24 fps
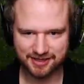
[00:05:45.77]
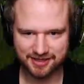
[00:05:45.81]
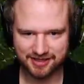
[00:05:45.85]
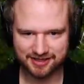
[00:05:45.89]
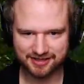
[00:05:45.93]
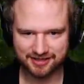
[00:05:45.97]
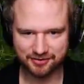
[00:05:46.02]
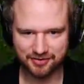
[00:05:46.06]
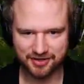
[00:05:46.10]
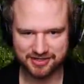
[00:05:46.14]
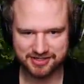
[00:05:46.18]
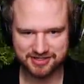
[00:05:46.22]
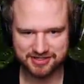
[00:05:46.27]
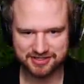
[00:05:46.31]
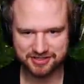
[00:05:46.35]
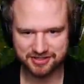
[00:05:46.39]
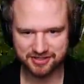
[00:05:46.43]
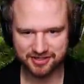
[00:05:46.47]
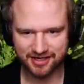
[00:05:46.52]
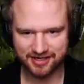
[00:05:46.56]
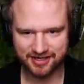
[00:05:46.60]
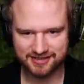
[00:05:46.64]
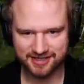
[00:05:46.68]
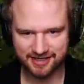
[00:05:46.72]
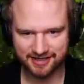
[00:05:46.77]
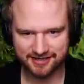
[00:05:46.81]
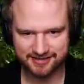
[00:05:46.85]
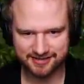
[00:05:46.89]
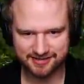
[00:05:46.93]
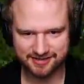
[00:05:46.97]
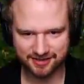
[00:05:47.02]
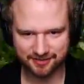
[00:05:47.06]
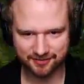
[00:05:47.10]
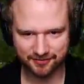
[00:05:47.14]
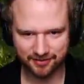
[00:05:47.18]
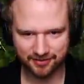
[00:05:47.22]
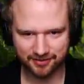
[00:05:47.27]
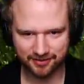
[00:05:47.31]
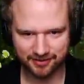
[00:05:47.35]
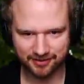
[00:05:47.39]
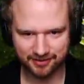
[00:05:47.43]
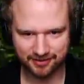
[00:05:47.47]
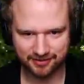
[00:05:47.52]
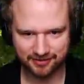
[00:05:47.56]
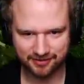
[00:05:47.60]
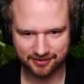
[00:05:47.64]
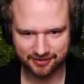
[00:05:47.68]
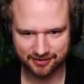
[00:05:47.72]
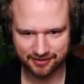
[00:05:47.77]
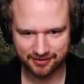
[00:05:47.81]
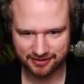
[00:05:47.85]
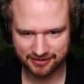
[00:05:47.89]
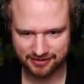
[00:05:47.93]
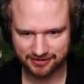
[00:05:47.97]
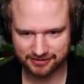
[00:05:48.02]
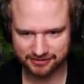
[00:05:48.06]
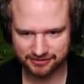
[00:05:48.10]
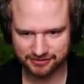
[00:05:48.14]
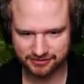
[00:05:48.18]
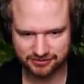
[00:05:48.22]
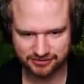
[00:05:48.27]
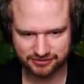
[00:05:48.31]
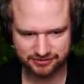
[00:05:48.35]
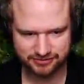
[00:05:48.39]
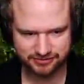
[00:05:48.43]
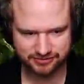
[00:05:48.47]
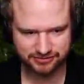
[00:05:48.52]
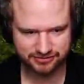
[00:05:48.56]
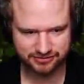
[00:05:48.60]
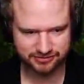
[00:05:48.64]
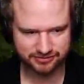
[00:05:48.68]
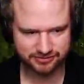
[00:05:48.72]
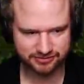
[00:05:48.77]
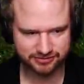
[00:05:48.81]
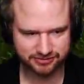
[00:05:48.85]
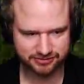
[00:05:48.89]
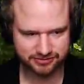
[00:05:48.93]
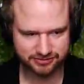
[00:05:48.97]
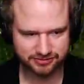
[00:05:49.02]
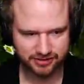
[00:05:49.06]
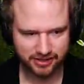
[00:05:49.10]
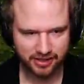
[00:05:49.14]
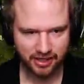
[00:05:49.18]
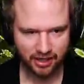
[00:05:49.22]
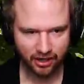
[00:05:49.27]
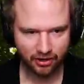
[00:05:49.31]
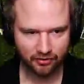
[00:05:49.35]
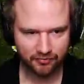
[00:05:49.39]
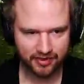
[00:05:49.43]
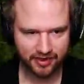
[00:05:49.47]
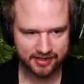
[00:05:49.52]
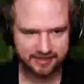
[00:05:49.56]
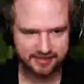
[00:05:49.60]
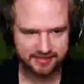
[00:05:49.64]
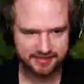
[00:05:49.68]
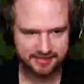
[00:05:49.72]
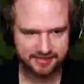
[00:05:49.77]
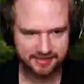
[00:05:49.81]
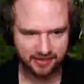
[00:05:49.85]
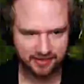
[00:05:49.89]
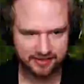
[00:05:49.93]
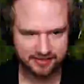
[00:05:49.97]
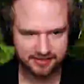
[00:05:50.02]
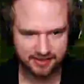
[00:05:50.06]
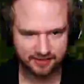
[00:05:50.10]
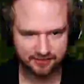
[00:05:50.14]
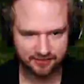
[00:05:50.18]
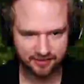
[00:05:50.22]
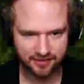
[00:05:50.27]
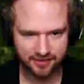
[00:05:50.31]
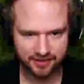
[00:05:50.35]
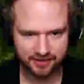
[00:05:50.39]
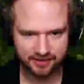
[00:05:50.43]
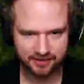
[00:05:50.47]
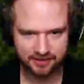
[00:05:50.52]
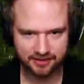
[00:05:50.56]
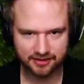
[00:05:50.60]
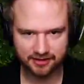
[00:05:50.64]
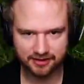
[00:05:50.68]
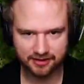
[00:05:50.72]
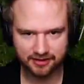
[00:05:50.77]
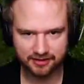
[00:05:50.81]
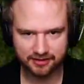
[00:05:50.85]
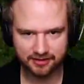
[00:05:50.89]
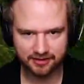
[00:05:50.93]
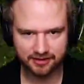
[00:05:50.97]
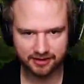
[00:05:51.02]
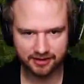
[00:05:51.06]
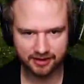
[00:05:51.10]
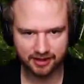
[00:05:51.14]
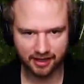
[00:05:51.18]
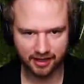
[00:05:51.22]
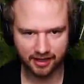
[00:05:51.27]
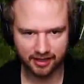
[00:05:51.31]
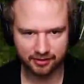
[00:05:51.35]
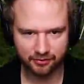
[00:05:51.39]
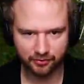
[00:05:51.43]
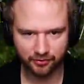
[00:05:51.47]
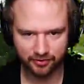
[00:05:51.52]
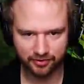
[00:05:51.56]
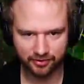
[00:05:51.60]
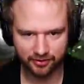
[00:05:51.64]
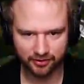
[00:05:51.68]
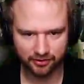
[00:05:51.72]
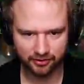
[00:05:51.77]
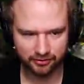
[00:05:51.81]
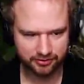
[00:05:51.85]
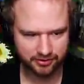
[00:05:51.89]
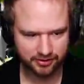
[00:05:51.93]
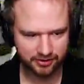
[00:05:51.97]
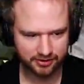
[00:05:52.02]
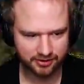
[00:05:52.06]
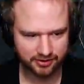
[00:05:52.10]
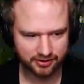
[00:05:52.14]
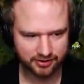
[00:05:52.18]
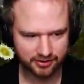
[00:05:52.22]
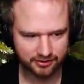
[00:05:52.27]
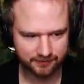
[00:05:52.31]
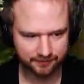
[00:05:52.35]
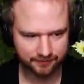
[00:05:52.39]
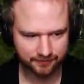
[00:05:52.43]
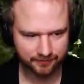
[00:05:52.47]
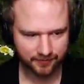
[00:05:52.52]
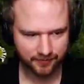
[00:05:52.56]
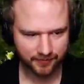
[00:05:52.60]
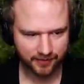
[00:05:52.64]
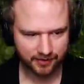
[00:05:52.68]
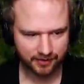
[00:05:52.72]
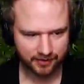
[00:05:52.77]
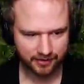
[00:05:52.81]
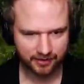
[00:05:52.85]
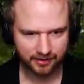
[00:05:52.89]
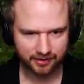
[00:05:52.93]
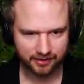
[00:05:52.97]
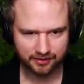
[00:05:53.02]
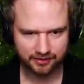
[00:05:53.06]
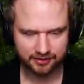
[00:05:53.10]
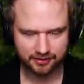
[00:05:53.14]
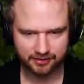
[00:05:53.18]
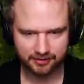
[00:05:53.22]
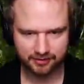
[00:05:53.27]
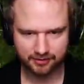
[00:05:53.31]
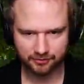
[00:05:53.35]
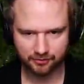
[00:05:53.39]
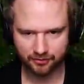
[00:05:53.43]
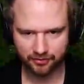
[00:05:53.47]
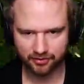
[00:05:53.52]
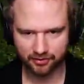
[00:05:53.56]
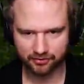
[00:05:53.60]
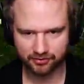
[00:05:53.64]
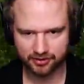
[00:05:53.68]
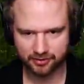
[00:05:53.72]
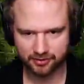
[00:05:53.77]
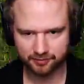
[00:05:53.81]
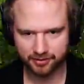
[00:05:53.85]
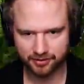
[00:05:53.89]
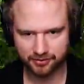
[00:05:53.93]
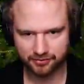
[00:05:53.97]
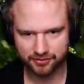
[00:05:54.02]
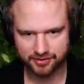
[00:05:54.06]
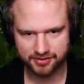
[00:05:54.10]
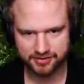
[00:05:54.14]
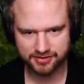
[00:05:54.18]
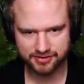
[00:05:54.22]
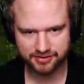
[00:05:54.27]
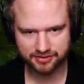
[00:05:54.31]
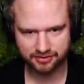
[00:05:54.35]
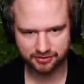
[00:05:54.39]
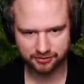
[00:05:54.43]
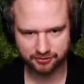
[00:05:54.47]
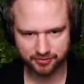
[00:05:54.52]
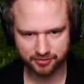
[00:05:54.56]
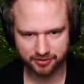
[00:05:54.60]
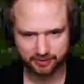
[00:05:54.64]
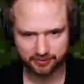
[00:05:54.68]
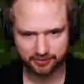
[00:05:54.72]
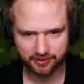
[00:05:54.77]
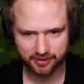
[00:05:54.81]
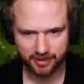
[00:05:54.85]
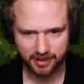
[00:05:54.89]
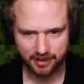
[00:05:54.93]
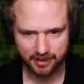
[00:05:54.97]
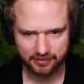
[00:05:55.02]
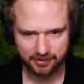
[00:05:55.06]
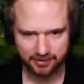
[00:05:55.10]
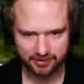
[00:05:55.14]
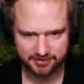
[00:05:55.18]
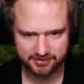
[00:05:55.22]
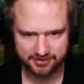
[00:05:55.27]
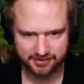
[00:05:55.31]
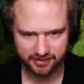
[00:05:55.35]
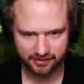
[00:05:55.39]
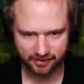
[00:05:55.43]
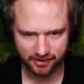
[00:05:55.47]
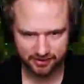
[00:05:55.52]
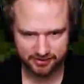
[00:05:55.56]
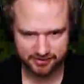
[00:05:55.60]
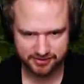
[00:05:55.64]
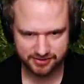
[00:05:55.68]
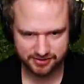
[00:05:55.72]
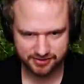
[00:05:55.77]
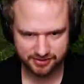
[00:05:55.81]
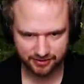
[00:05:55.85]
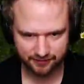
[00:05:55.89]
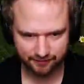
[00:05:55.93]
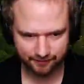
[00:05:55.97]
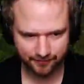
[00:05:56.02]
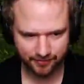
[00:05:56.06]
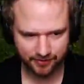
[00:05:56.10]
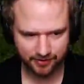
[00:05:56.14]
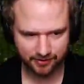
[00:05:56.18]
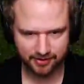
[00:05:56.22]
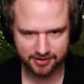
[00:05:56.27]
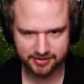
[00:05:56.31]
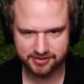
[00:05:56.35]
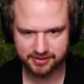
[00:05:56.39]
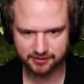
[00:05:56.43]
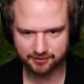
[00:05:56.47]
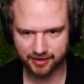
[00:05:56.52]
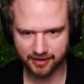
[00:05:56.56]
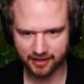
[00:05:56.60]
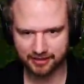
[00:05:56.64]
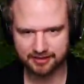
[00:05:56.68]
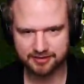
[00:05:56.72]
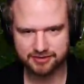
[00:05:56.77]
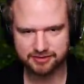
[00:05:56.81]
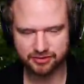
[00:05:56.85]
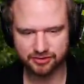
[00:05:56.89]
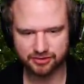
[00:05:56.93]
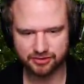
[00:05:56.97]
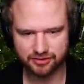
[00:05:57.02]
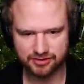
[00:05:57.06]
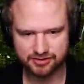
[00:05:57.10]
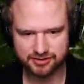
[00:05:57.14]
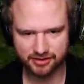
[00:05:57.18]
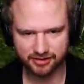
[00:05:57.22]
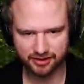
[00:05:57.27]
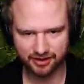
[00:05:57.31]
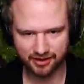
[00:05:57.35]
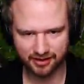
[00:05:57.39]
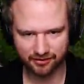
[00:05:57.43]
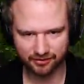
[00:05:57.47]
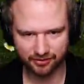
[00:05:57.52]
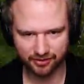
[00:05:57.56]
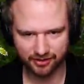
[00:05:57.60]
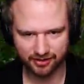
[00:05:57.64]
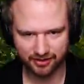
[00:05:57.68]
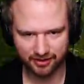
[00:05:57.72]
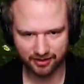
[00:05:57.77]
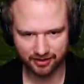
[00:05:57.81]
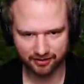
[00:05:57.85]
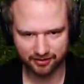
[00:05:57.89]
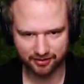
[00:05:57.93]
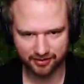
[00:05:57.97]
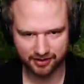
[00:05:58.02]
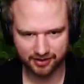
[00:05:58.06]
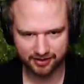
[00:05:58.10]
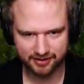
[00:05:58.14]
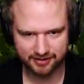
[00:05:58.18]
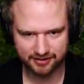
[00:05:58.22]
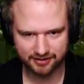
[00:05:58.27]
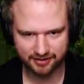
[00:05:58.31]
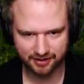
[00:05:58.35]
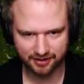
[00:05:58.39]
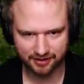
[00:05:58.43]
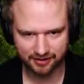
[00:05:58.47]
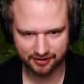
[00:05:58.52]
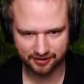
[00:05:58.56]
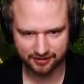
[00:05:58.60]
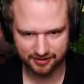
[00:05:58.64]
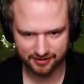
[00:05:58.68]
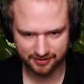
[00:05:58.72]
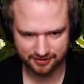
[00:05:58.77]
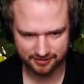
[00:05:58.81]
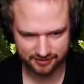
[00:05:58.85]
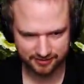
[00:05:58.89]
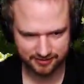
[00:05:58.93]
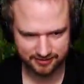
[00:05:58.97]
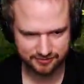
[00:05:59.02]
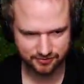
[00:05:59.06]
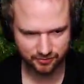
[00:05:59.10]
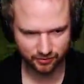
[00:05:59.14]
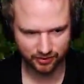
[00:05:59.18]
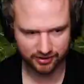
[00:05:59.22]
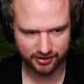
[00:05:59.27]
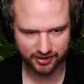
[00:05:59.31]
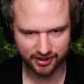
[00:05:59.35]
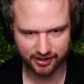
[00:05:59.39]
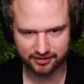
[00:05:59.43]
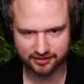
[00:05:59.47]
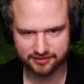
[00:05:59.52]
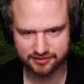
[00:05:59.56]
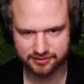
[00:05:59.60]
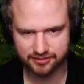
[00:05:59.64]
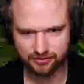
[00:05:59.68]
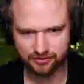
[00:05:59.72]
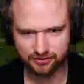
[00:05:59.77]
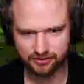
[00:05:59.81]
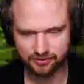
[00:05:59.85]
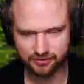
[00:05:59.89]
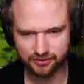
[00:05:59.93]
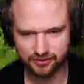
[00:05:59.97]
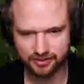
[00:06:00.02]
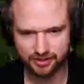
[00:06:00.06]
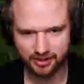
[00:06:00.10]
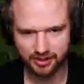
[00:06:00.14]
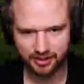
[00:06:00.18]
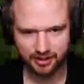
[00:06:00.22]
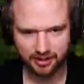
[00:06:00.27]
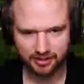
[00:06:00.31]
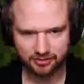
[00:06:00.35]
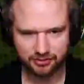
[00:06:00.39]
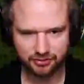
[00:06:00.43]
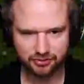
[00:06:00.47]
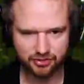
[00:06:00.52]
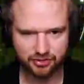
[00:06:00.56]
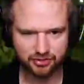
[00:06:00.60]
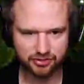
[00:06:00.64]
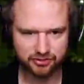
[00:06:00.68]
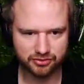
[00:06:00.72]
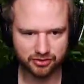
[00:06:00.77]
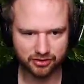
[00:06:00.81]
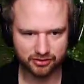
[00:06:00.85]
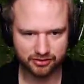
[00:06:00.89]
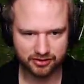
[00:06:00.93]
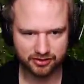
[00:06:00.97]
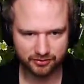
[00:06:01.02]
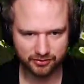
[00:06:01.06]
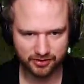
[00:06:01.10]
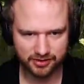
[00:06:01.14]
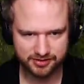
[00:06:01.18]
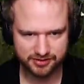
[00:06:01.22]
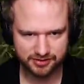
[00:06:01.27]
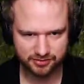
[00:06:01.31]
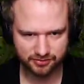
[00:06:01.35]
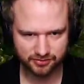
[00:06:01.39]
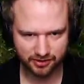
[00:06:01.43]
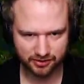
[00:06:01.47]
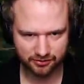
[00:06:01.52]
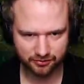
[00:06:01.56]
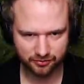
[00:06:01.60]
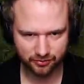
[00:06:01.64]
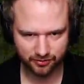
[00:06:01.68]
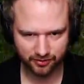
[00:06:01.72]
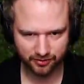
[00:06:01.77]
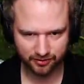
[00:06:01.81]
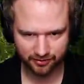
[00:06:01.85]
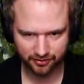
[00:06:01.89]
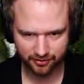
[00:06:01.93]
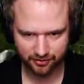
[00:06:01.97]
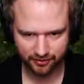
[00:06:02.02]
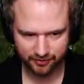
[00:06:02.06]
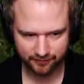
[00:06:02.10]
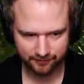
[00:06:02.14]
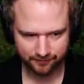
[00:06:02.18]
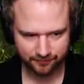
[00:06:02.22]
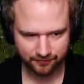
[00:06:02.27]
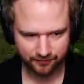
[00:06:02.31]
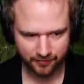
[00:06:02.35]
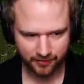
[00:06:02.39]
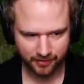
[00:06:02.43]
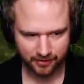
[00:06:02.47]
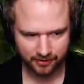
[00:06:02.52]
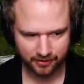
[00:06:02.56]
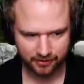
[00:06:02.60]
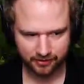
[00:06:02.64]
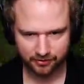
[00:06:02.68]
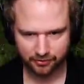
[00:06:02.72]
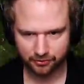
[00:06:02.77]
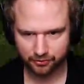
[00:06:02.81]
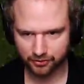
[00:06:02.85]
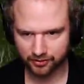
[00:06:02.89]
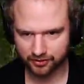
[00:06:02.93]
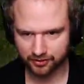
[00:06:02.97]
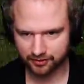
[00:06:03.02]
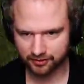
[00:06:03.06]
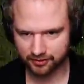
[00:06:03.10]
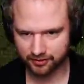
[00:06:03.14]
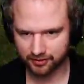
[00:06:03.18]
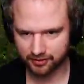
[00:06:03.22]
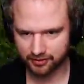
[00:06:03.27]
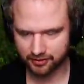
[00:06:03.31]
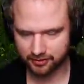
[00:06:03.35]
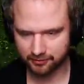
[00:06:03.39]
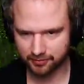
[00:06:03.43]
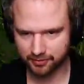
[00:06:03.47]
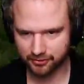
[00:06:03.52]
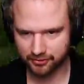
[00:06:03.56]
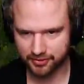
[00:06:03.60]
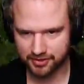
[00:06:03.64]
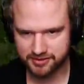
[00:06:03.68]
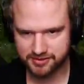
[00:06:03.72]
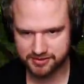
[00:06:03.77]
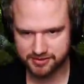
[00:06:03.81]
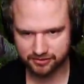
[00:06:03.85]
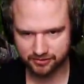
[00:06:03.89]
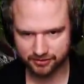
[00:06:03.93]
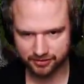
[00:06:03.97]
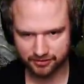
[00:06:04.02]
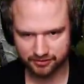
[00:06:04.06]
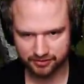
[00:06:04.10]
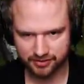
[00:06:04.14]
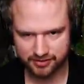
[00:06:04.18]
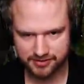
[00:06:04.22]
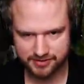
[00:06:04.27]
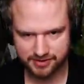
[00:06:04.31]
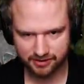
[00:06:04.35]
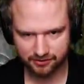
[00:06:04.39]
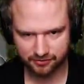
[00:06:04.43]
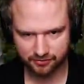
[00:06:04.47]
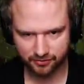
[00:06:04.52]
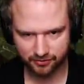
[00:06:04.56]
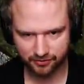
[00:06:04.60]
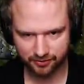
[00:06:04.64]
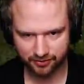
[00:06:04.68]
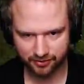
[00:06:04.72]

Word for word: The question is, should I attack something? Oh, that is I think the guy with only Perisno people, because there are some Elintor lords, or I think at least one Elintor lord who only runs around with Perisno units and with